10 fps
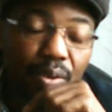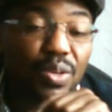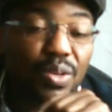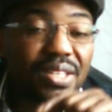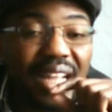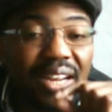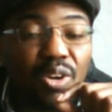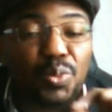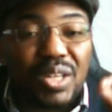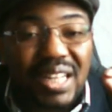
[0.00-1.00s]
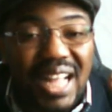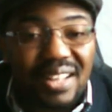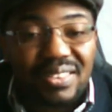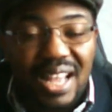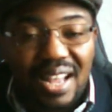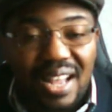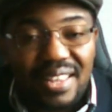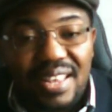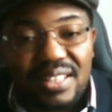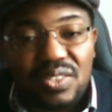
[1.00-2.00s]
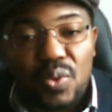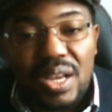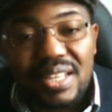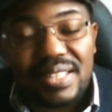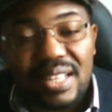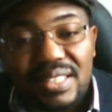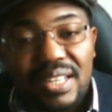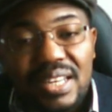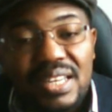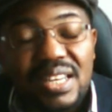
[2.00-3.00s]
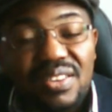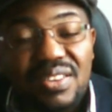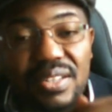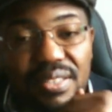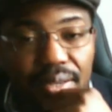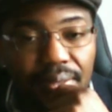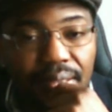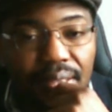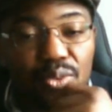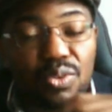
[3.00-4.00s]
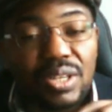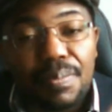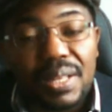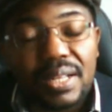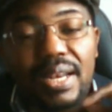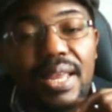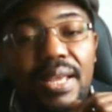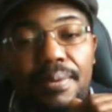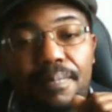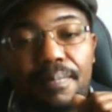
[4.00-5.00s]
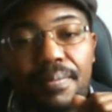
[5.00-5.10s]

will stand up to counter it when he started cleaning the gutter to keep it clean.